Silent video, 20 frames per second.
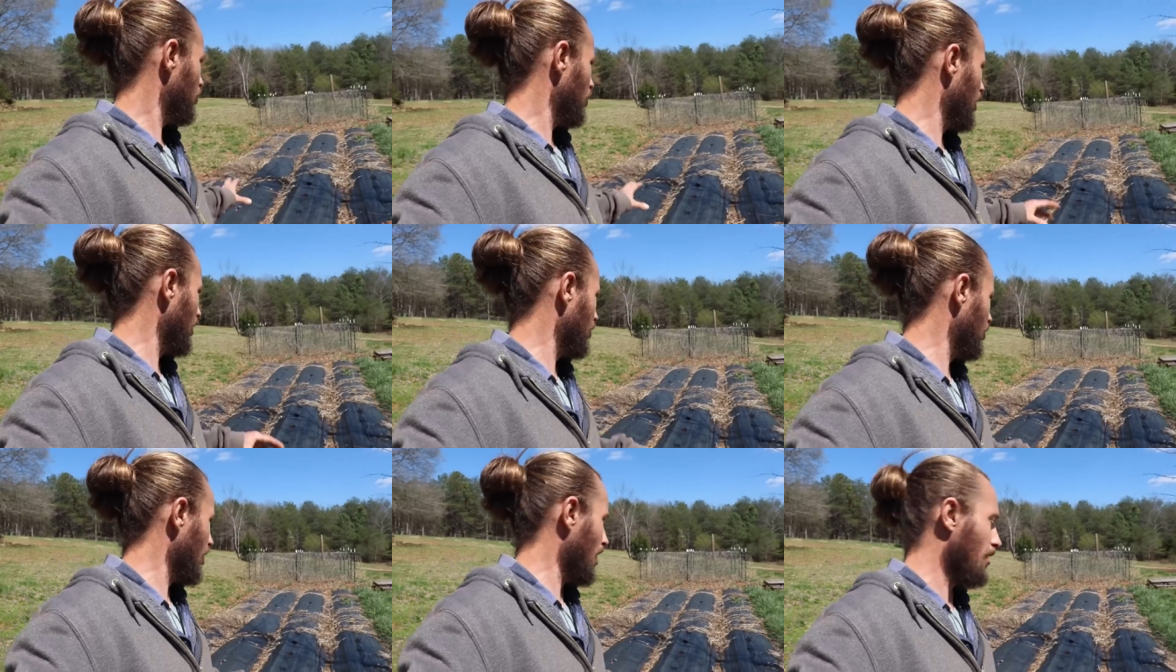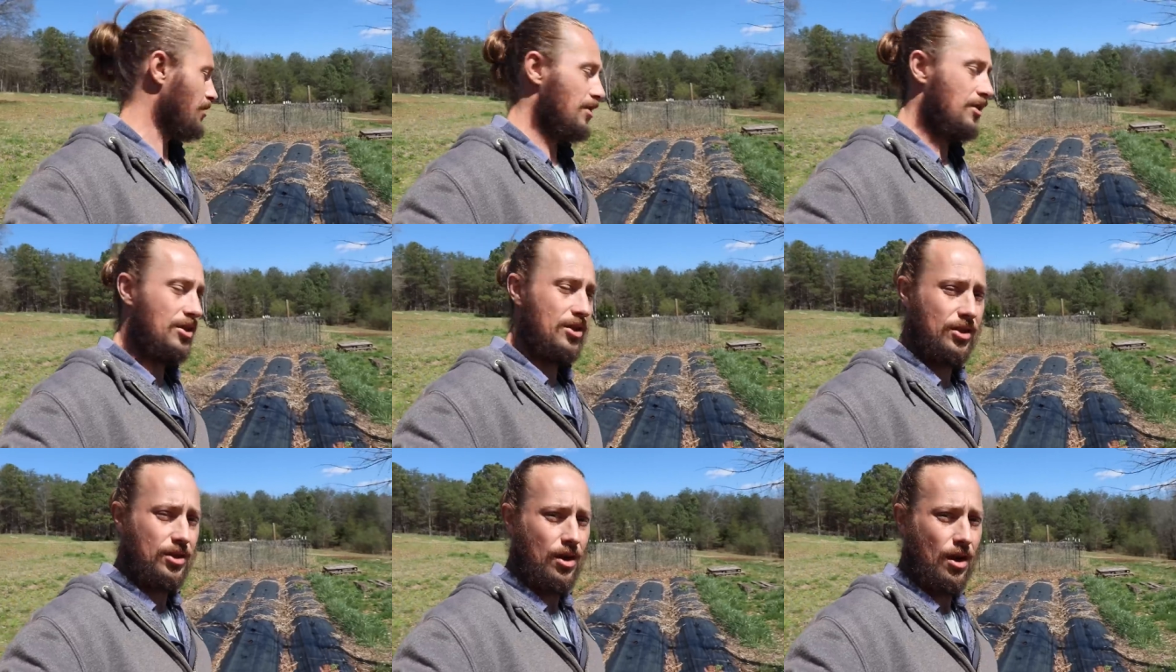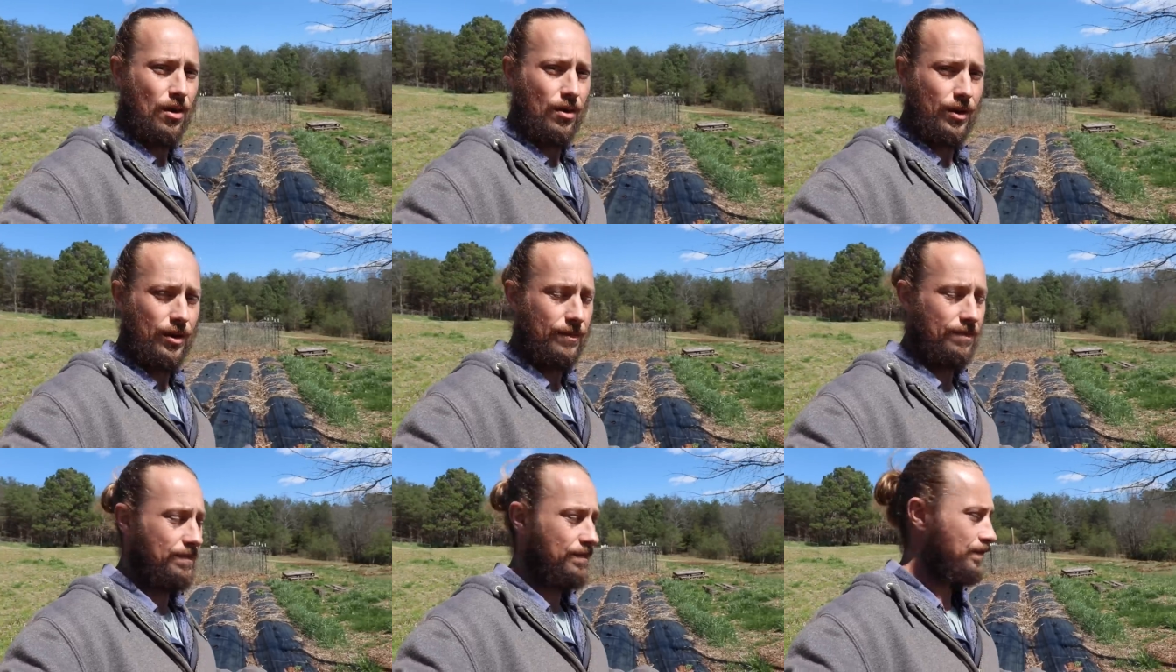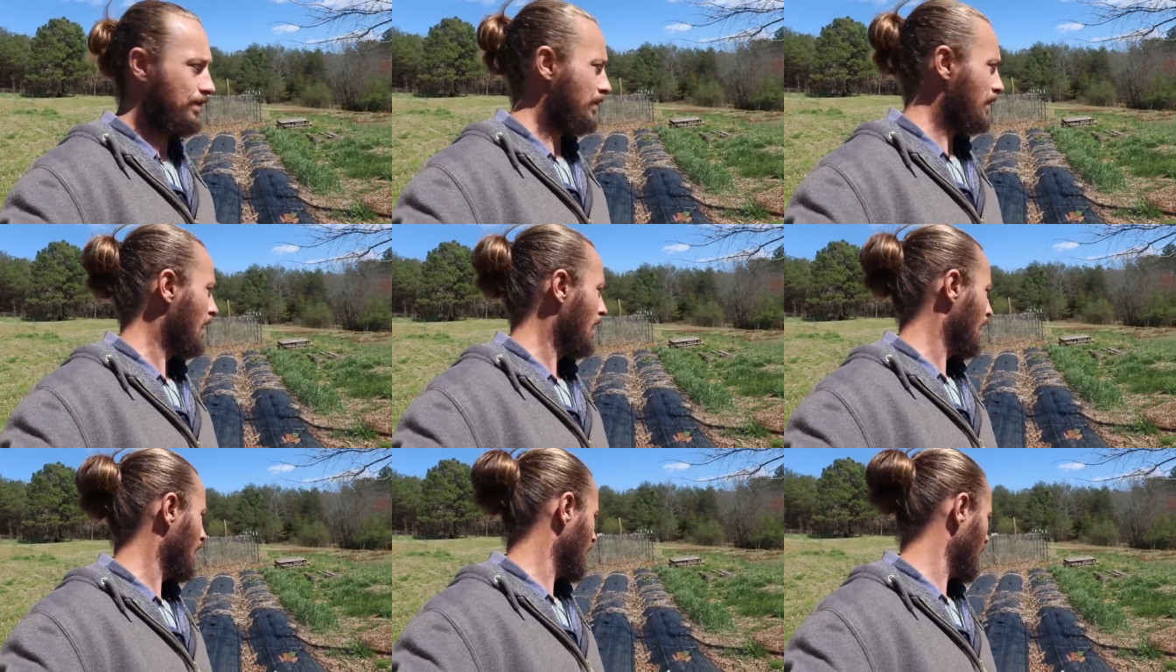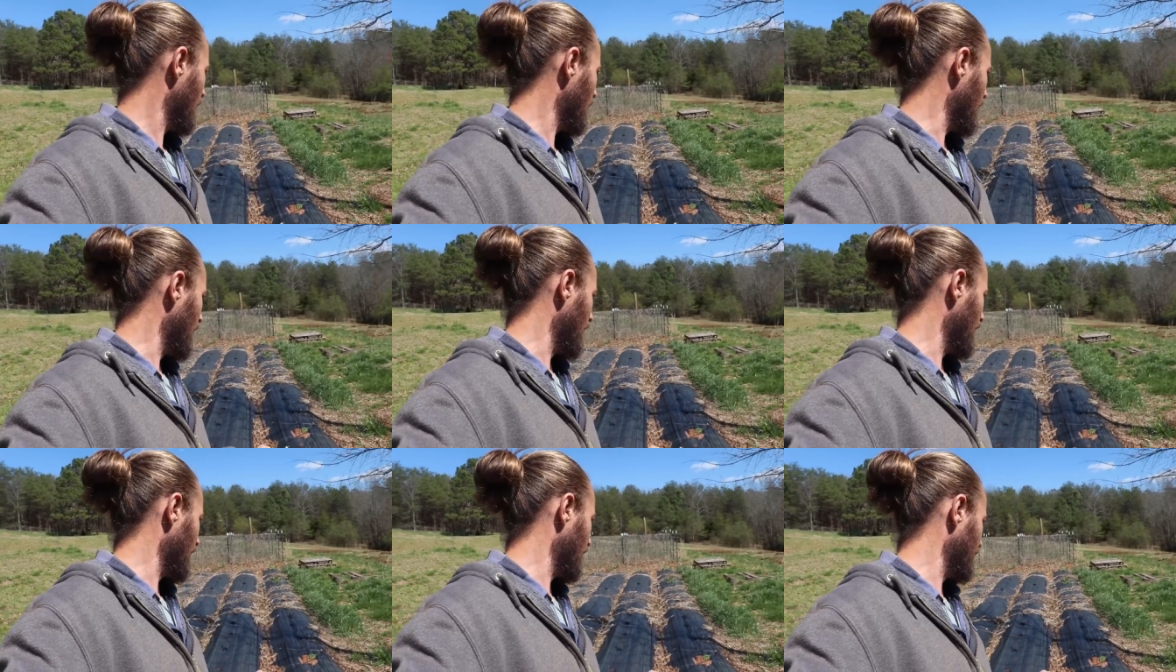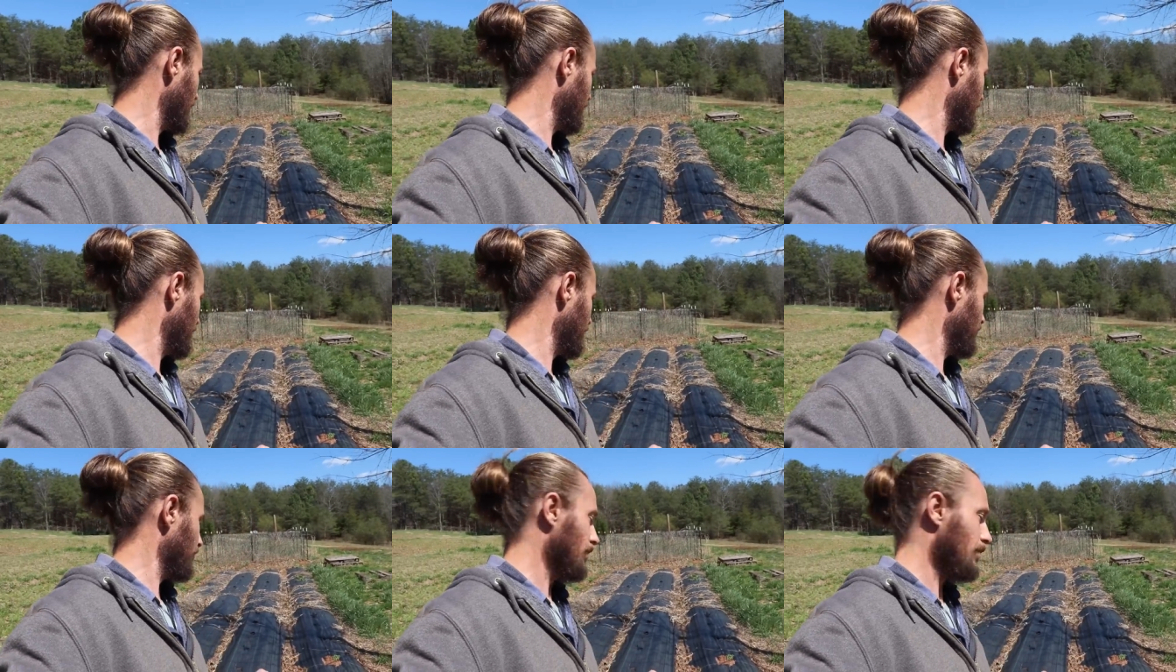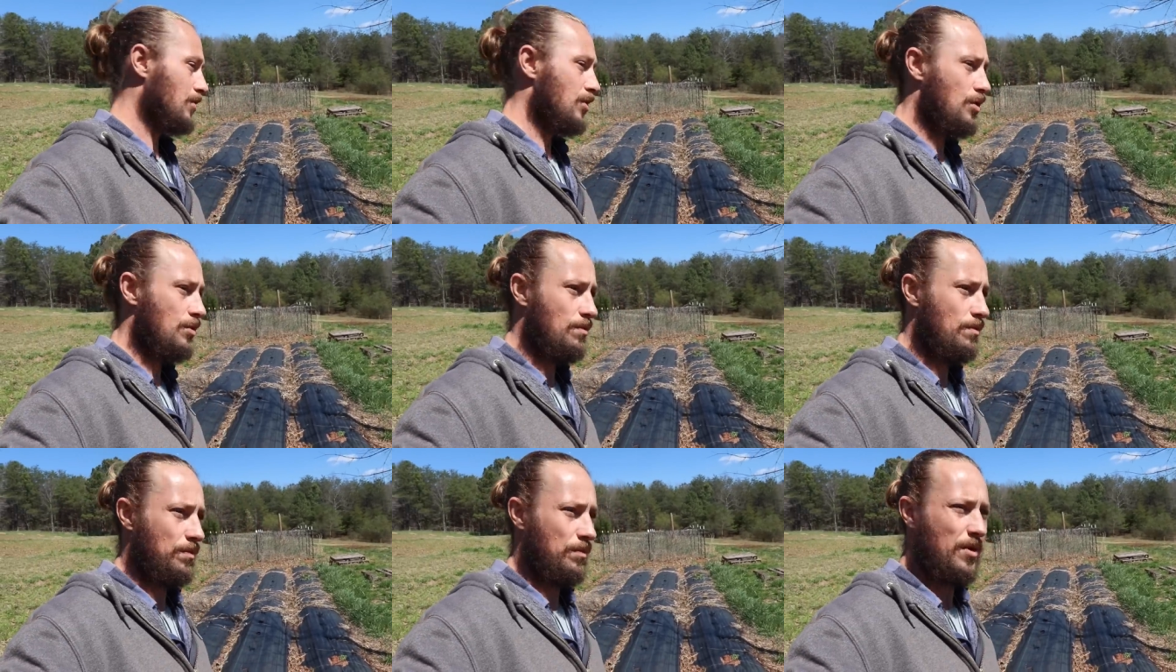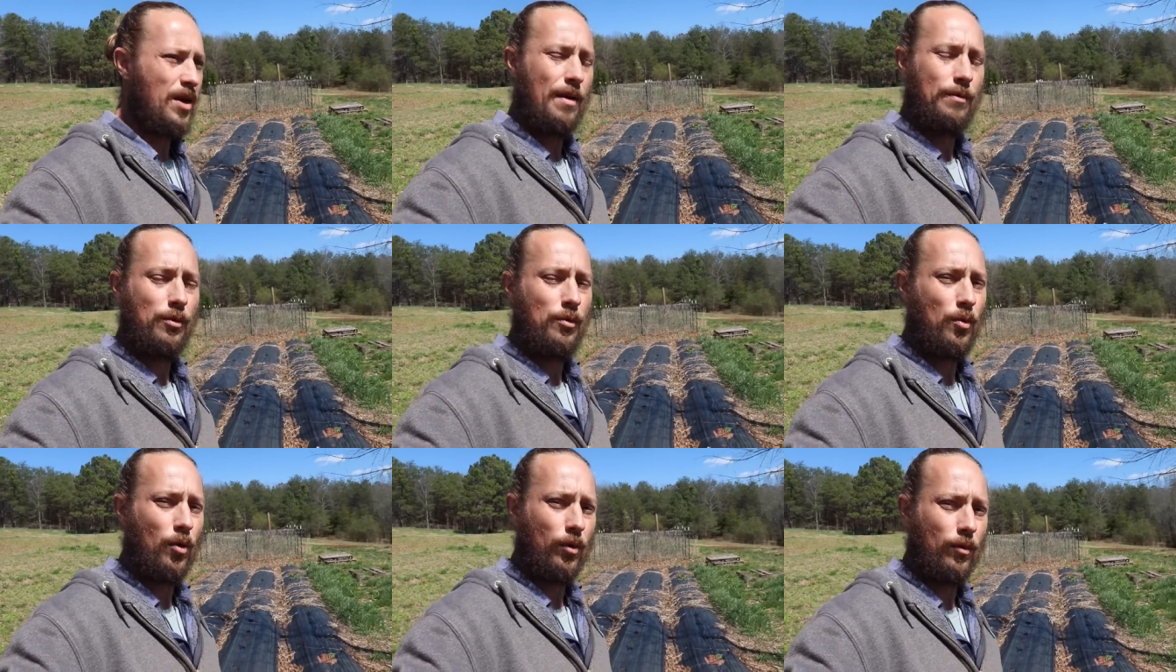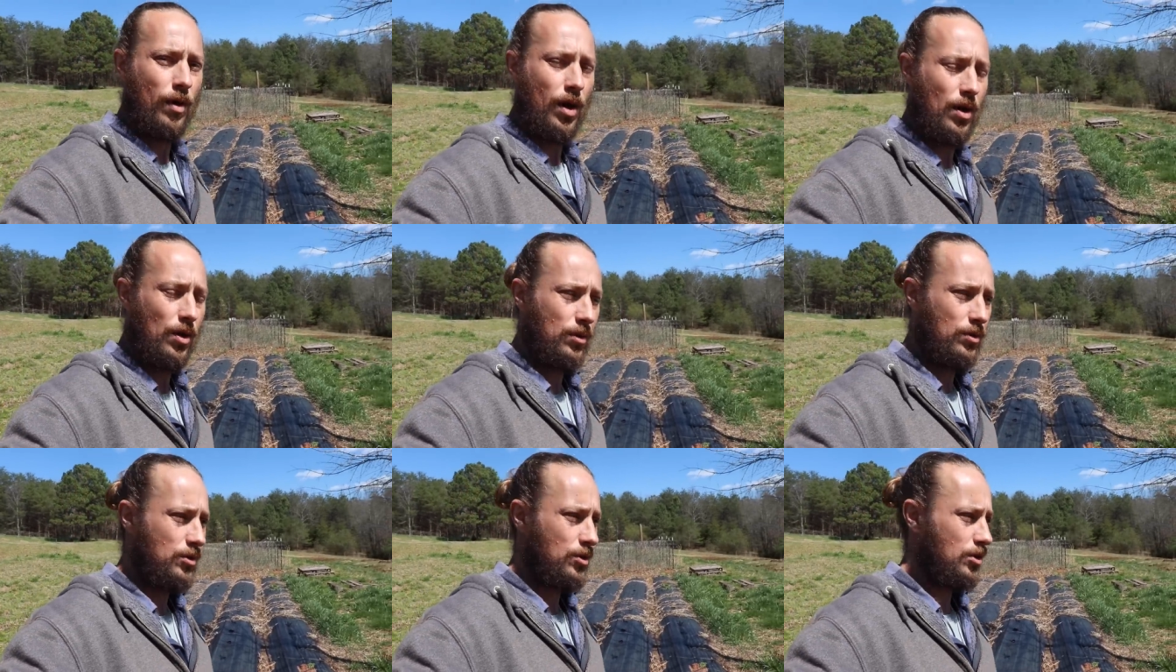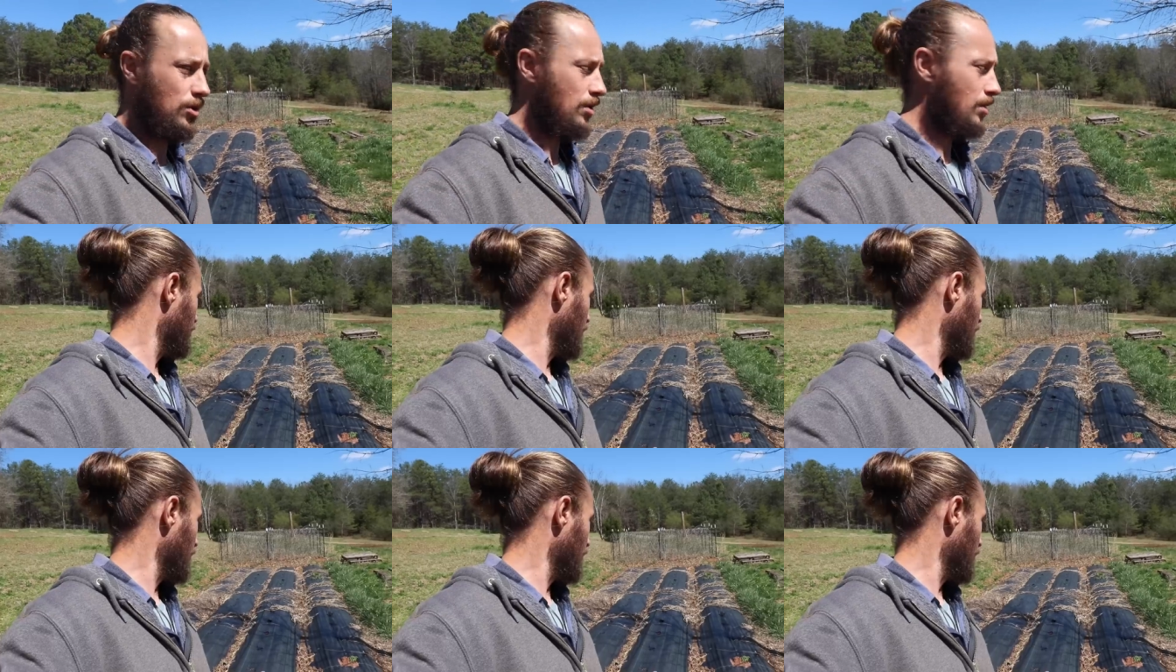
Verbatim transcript: change how this is going. Uh, do a couple more rows.